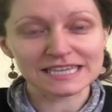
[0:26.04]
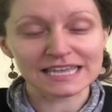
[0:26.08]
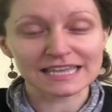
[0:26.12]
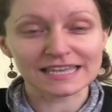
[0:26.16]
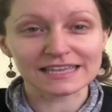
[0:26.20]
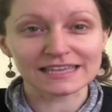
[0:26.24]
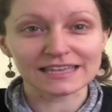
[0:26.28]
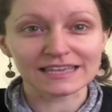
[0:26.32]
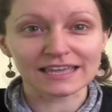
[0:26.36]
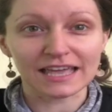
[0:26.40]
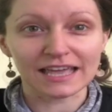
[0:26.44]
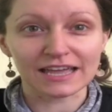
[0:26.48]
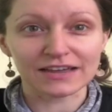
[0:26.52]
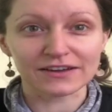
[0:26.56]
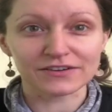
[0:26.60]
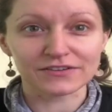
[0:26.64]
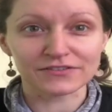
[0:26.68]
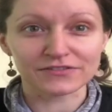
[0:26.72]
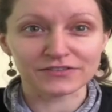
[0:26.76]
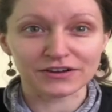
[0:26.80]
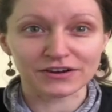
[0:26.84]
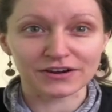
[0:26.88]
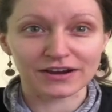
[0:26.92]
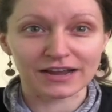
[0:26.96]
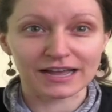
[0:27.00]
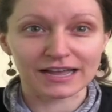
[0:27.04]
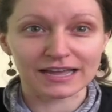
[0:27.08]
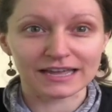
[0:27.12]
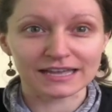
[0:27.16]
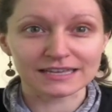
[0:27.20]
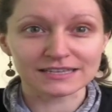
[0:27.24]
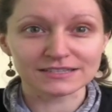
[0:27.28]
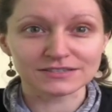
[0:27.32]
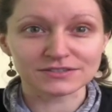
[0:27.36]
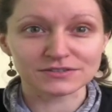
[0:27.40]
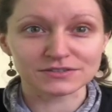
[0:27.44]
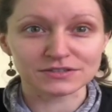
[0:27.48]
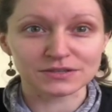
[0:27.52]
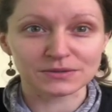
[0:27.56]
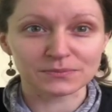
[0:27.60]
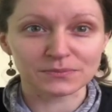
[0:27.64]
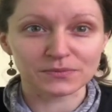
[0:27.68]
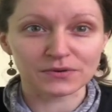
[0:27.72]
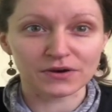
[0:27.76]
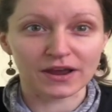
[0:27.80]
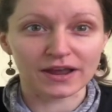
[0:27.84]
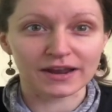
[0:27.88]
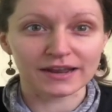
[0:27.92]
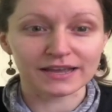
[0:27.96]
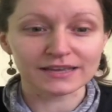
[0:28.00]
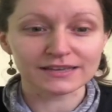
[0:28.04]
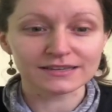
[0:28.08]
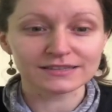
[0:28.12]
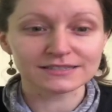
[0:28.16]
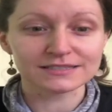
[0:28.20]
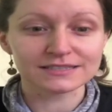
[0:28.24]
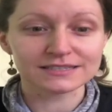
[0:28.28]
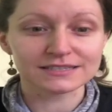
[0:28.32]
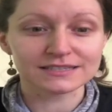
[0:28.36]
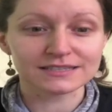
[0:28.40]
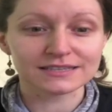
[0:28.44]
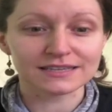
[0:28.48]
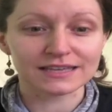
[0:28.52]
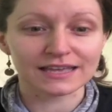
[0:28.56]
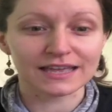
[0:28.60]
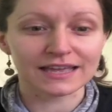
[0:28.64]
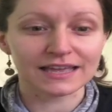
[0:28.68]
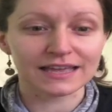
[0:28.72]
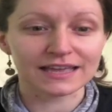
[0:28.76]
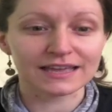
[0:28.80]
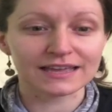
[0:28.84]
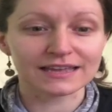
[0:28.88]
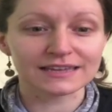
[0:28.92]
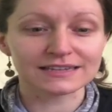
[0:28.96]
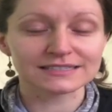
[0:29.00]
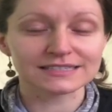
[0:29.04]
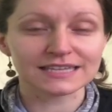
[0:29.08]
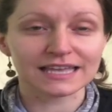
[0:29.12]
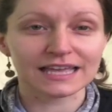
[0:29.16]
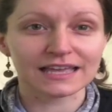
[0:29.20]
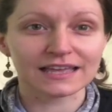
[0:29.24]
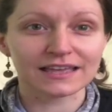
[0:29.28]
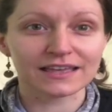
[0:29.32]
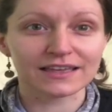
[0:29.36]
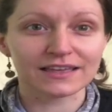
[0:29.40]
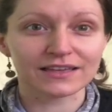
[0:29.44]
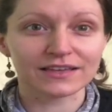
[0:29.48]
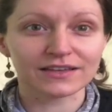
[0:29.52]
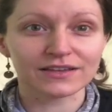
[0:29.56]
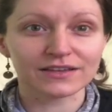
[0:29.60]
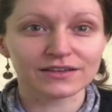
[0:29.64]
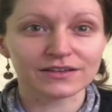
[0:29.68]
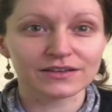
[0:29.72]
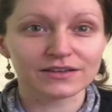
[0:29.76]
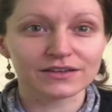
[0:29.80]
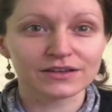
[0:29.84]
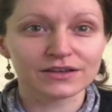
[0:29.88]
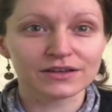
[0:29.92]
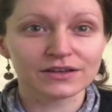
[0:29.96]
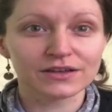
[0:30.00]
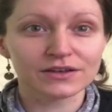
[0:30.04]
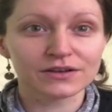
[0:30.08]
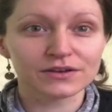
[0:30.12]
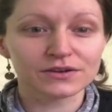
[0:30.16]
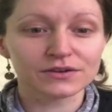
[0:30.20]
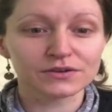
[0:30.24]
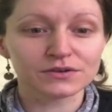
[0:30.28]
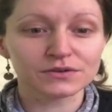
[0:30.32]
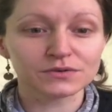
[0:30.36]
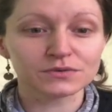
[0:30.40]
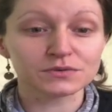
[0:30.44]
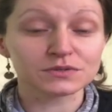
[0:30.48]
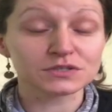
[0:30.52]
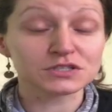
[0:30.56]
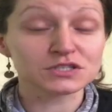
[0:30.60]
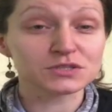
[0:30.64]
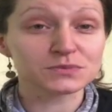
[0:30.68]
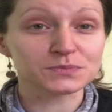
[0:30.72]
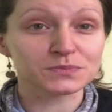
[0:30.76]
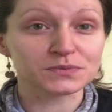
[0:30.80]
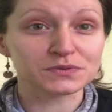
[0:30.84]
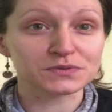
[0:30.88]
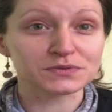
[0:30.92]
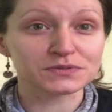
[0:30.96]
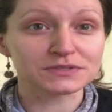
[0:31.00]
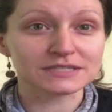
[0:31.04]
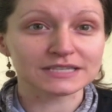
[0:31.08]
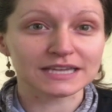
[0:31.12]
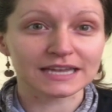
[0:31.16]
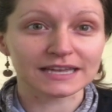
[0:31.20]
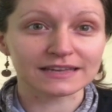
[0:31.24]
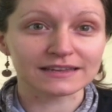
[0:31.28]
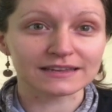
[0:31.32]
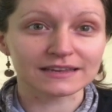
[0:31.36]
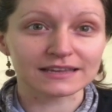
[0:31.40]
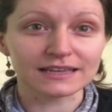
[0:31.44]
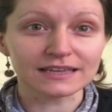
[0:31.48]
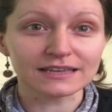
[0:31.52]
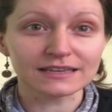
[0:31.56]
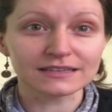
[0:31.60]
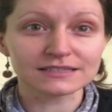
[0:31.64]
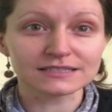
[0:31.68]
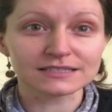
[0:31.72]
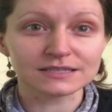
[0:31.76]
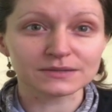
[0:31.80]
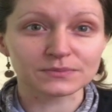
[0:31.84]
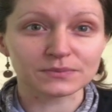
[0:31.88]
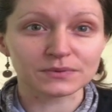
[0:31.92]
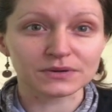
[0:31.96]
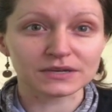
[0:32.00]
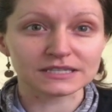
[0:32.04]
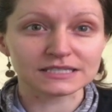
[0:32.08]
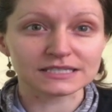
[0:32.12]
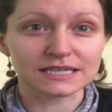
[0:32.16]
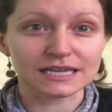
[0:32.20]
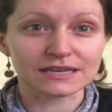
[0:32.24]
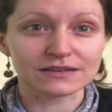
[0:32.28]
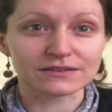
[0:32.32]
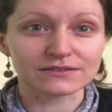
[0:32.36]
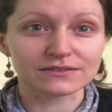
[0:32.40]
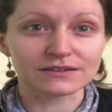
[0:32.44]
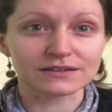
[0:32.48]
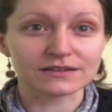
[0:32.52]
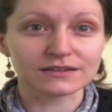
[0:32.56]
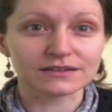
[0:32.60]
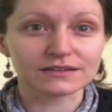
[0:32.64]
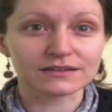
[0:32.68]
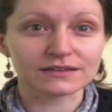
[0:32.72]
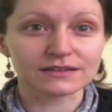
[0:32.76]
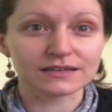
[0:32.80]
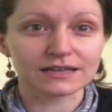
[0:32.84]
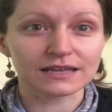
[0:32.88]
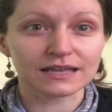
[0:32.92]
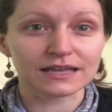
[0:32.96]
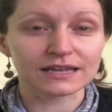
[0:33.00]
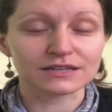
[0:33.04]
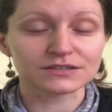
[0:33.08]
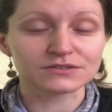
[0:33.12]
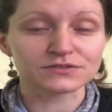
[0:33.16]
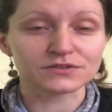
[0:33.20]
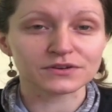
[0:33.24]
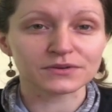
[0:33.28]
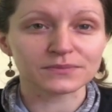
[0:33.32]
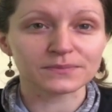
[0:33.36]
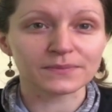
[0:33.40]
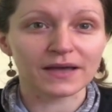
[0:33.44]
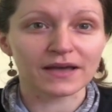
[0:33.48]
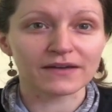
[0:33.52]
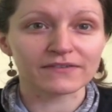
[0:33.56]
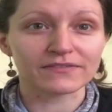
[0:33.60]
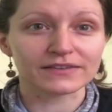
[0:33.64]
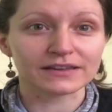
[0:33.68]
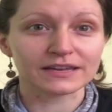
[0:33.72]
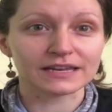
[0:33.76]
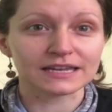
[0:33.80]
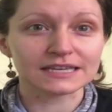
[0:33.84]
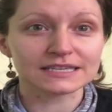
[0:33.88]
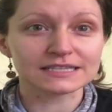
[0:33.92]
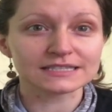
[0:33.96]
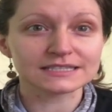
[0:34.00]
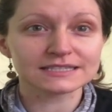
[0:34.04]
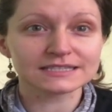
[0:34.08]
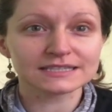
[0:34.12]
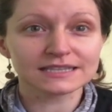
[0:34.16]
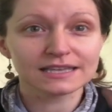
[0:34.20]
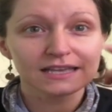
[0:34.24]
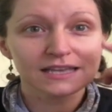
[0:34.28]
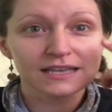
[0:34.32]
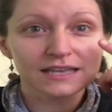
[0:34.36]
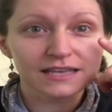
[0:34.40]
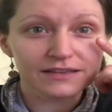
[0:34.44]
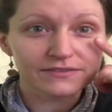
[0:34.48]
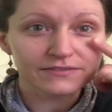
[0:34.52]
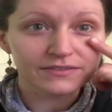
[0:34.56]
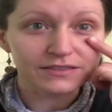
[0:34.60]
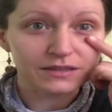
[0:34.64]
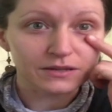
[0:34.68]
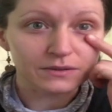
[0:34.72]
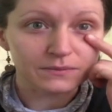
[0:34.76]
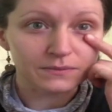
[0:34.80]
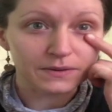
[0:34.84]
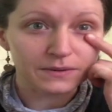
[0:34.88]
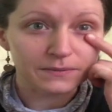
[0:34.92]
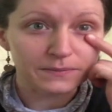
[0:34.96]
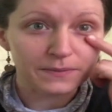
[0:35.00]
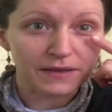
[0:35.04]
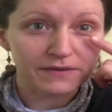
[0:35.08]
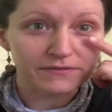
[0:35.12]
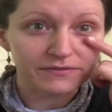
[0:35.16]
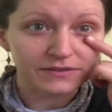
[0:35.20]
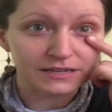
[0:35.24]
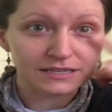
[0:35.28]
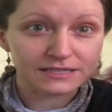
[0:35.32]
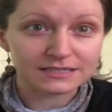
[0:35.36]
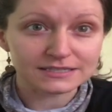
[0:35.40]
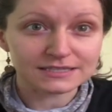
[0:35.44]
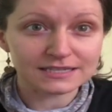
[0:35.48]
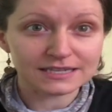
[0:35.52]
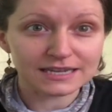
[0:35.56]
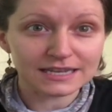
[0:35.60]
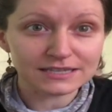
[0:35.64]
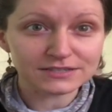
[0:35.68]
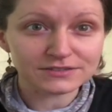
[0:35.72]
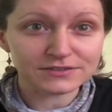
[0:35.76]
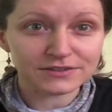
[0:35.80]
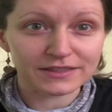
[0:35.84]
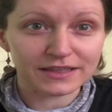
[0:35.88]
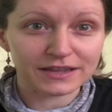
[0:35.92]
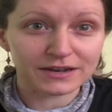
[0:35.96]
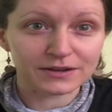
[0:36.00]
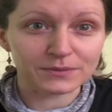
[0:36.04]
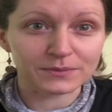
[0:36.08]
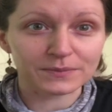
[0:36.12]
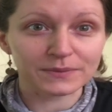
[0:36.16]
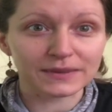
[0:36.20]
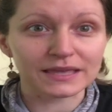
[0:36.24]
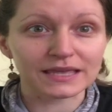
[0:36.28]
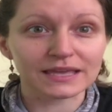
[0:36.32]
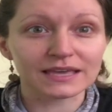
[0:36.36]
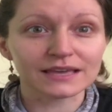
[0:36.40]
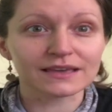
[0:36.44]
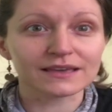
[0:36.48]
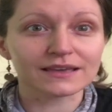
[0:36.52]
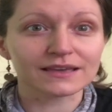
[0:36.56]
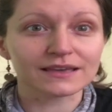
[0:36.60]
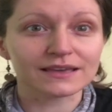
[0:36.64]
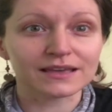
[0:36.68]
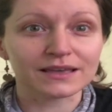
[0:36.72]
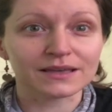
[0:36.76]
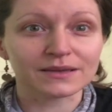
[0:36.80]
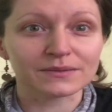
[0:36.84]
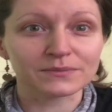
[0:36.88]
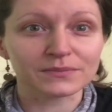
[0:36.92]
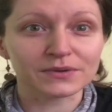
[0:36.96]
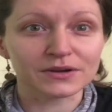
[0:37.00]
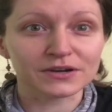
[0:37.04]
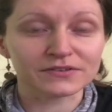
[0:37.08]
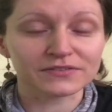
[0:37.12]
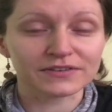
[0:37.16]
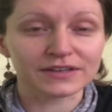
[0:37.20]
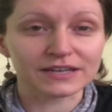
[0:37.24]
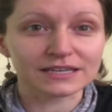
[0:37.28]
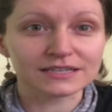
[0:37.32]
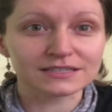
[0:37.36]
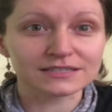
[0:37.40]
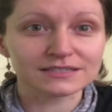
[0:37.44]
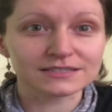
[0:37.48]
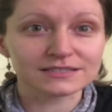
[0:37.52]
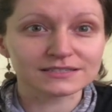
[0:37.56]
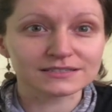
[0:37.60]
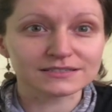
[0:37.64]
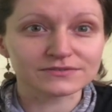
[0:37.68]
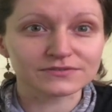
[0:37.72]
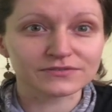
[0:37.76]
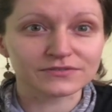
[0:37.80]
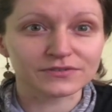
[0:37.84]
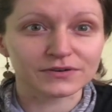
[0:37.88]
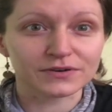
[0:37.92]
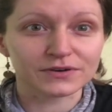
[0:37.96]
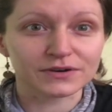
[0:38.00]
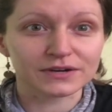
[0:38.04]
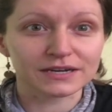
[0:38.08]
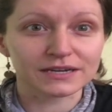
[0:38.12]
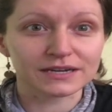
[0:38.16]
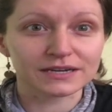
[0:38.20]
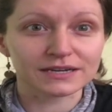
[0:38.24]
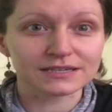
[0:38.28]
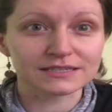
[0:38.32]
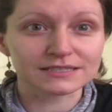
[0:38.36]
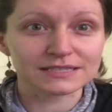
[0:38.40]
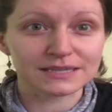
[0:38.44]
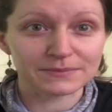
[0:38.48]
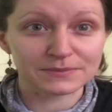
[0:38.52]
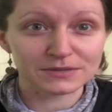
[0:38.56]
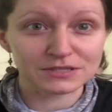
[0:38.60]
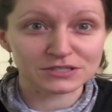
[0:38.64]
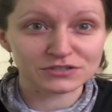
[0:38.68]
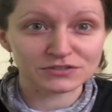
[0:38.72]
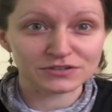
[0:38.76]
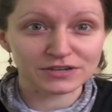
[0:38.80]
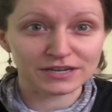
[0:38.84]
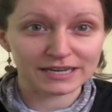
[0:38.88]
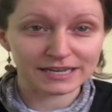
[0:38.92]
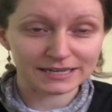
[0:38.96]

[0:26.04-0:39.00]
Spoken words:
care of your eyes using product and a cool spoon technique to bring down any sort of puffiness. A little bit of puffiness today, so that'll be perfect for demonstrating.